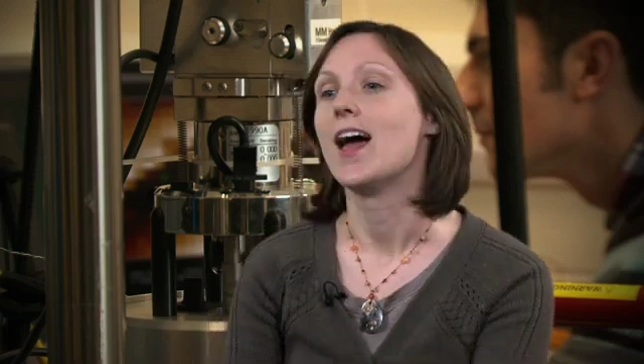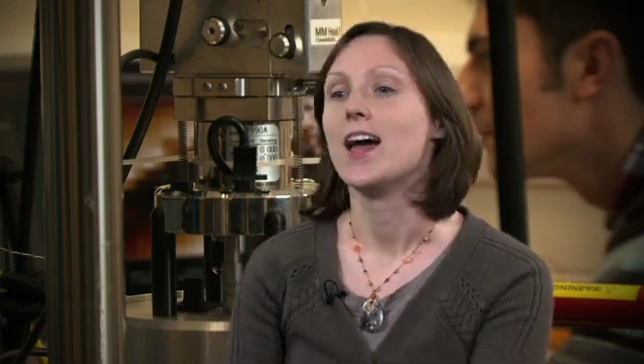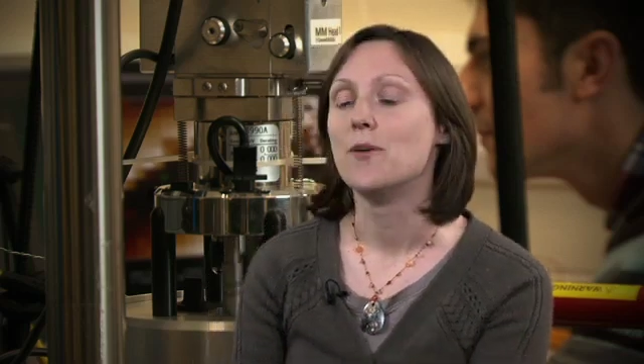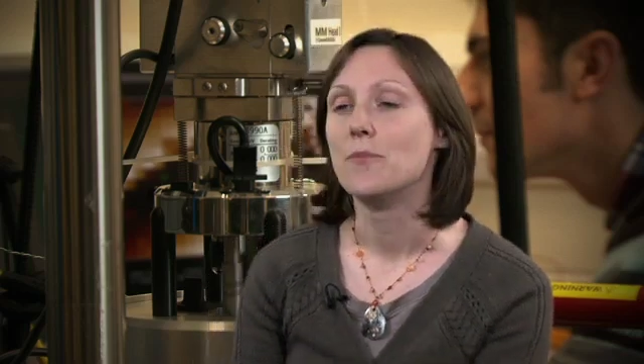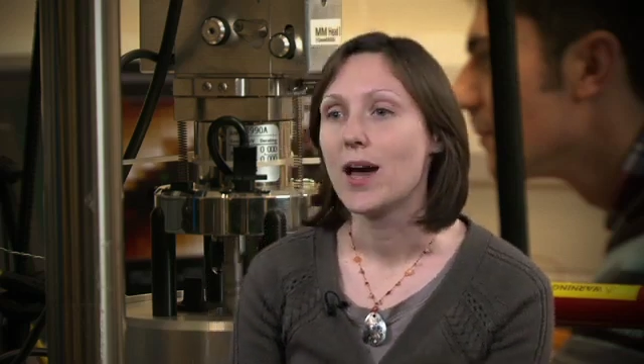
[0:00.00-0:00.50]

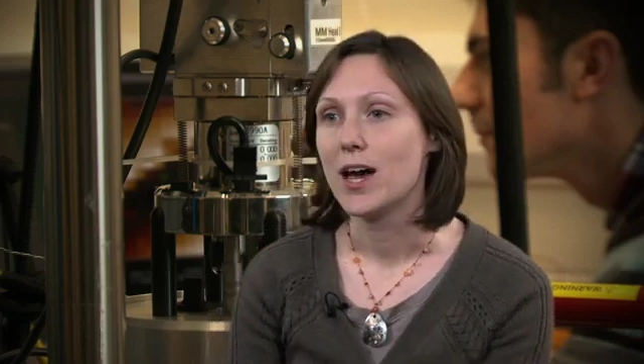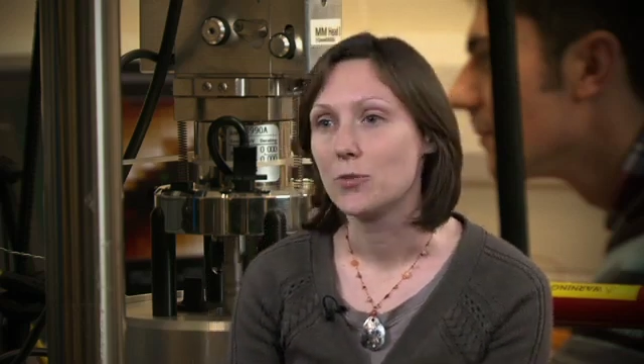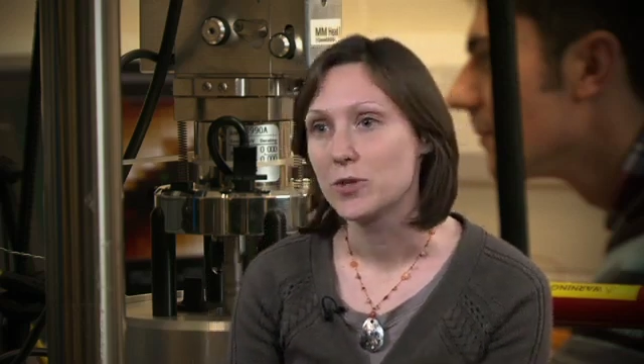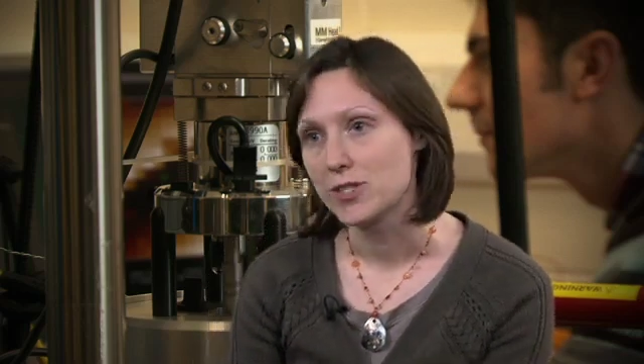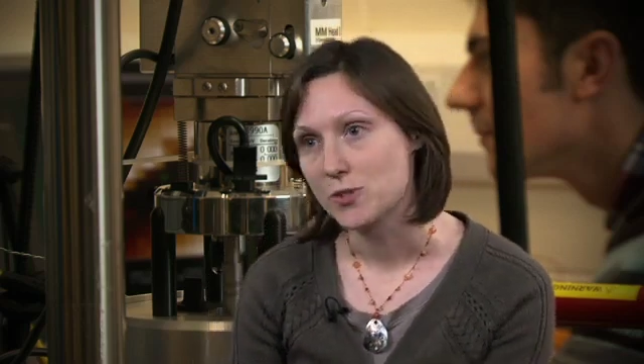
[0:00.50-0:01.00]

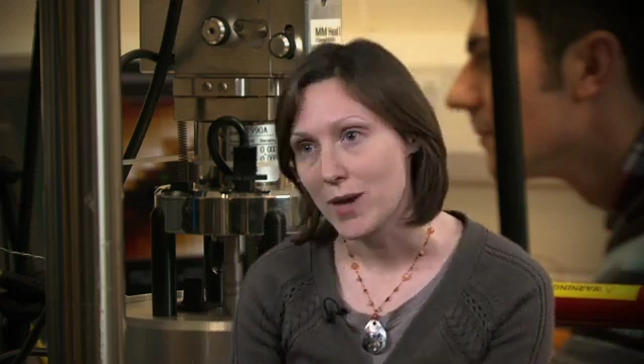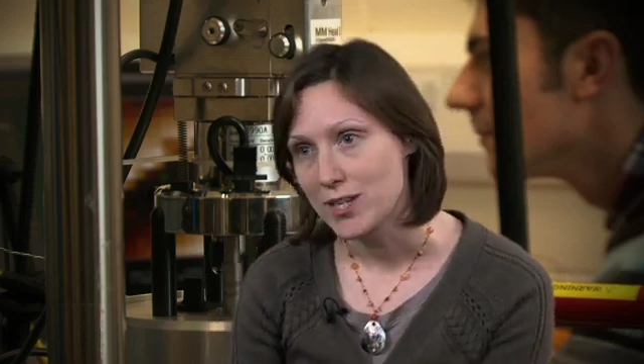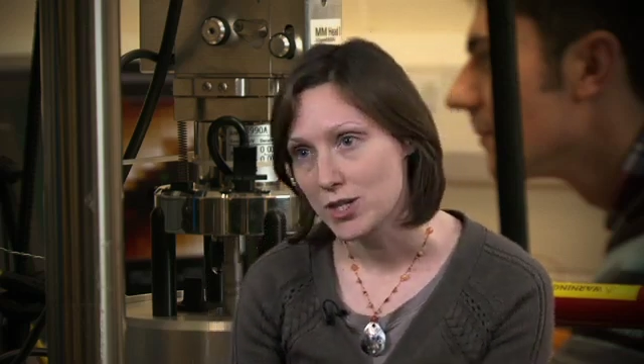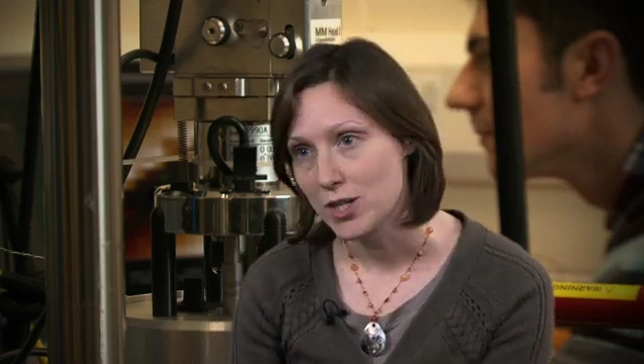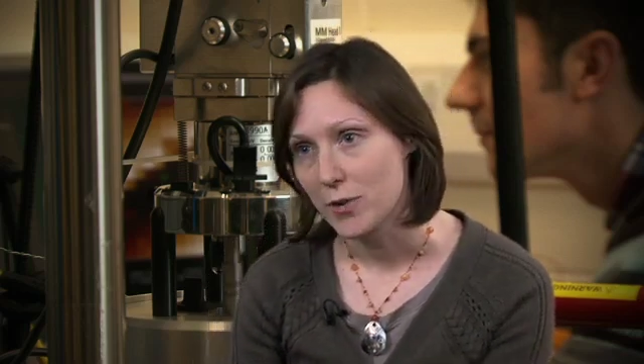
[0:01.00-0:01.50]
And what's
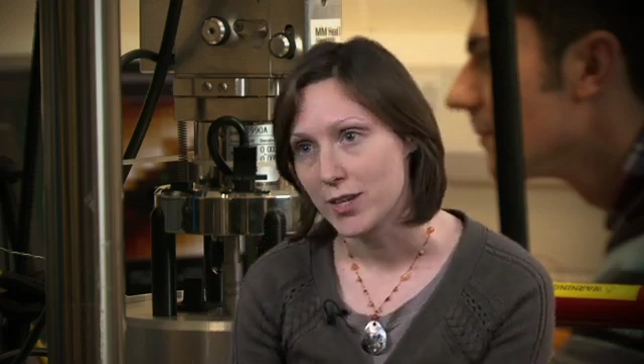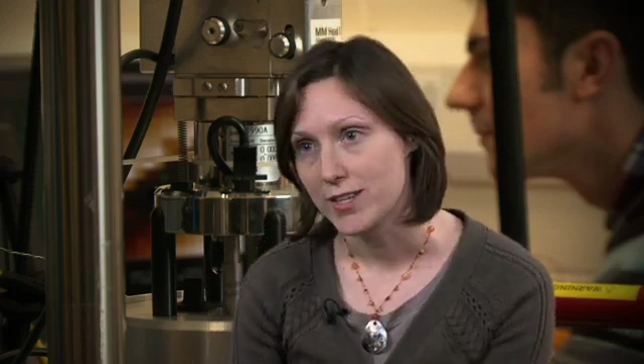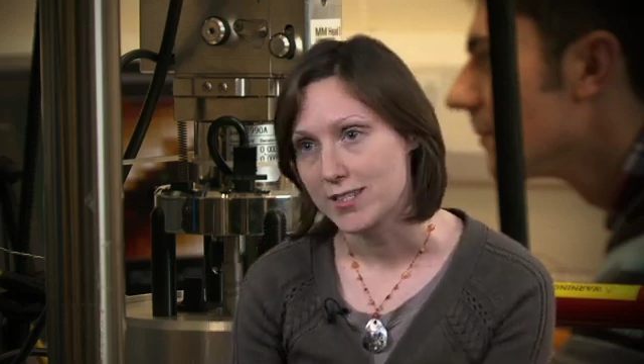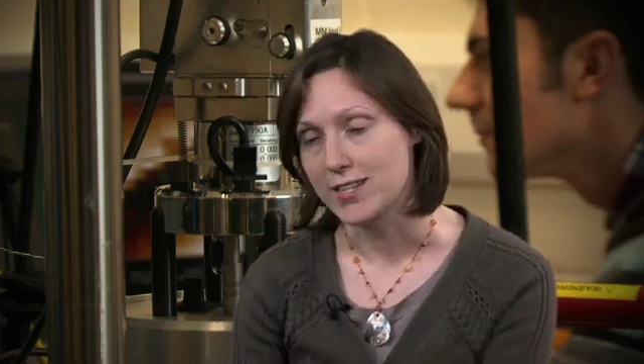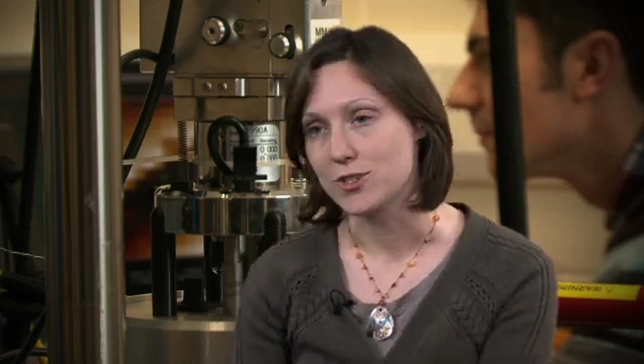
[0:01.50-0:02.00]
special about
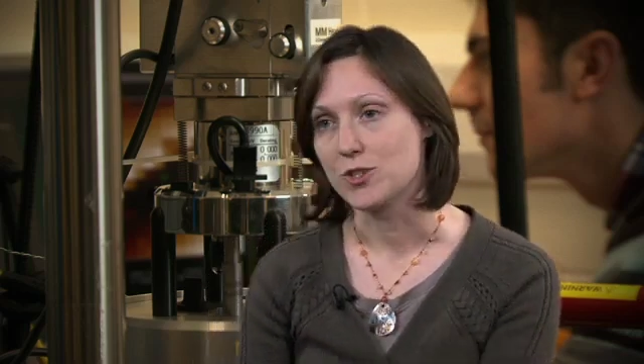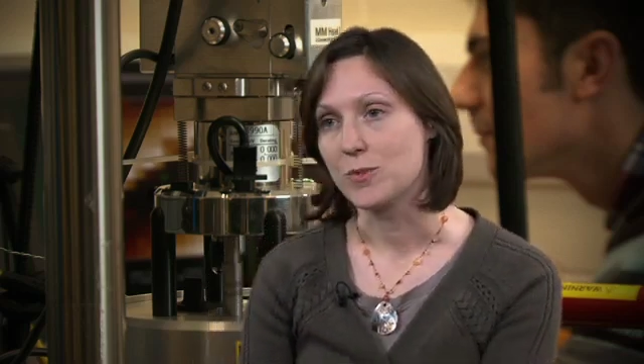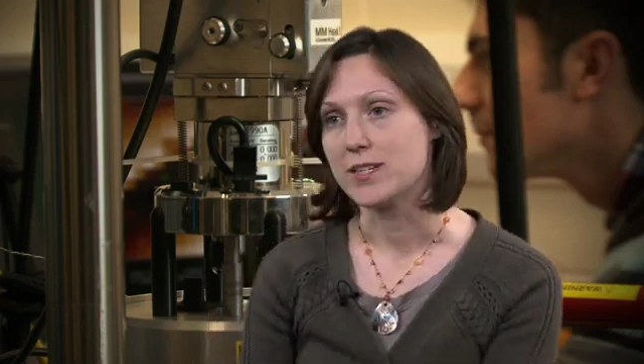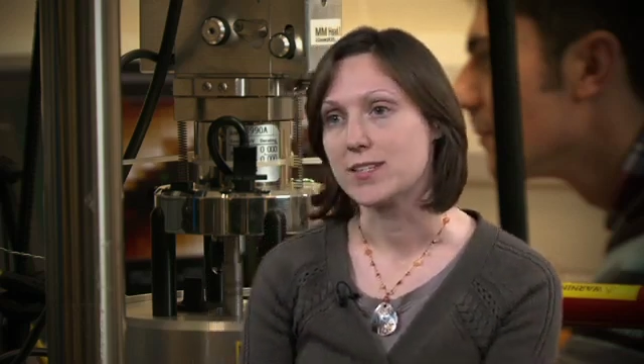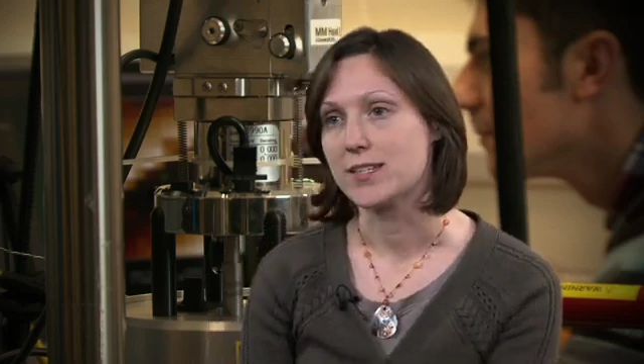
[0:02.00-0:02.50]
this
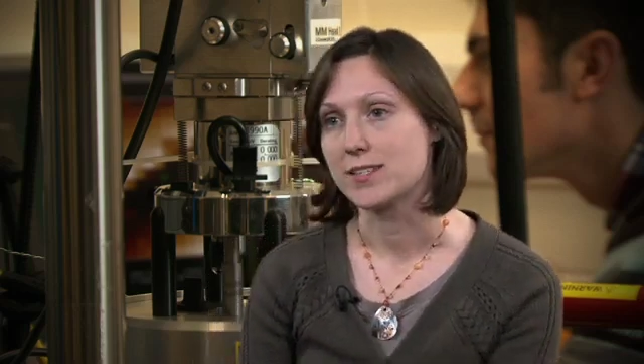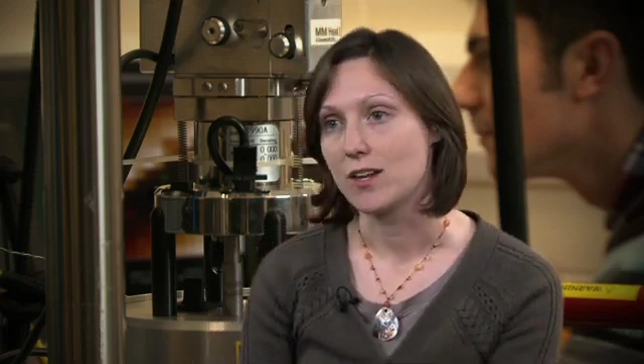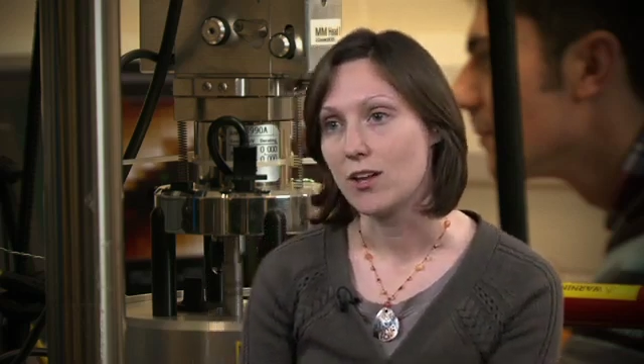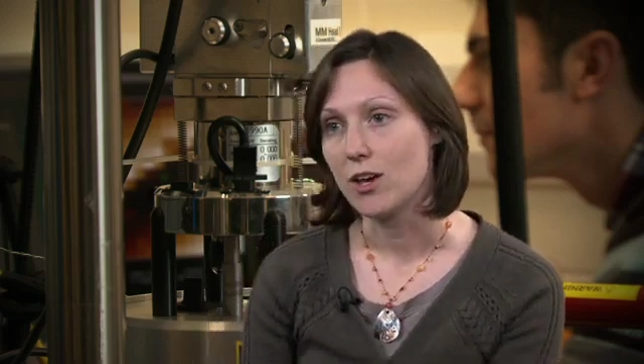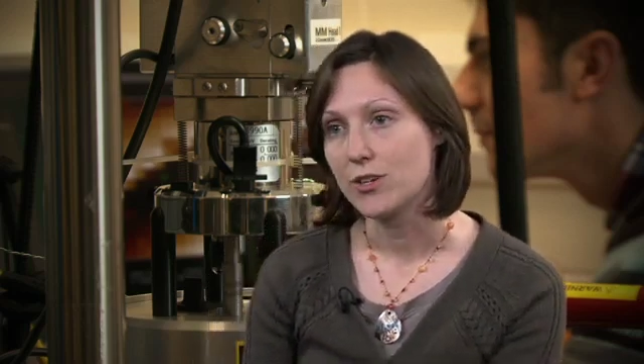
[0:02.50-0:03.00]
instrument is
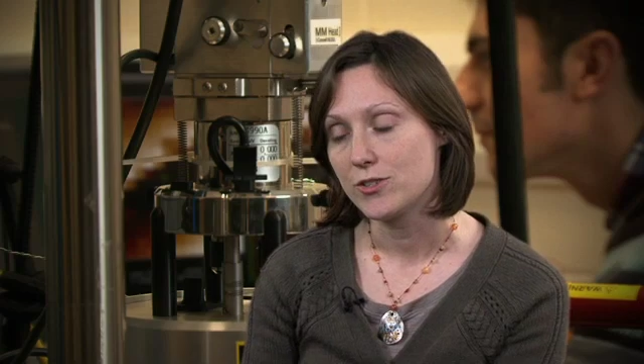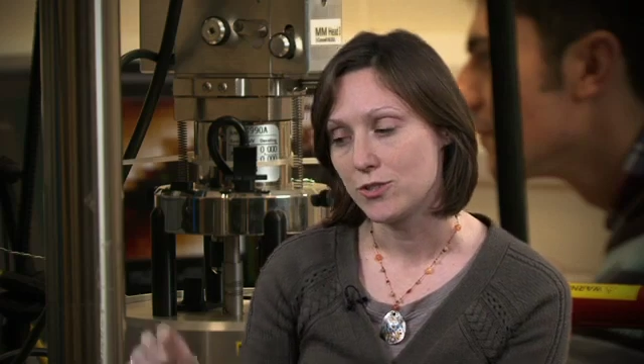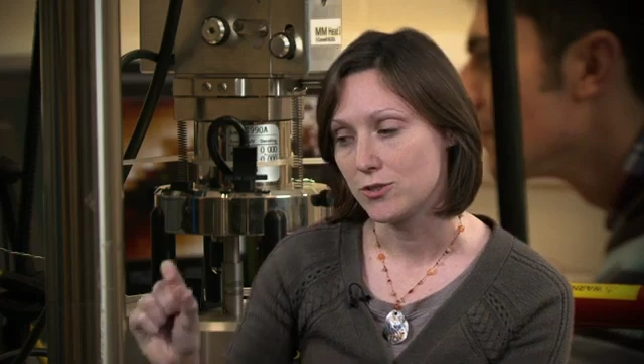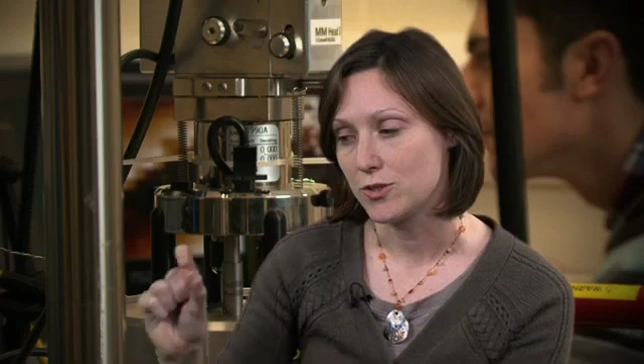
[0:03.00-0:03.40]
it allows you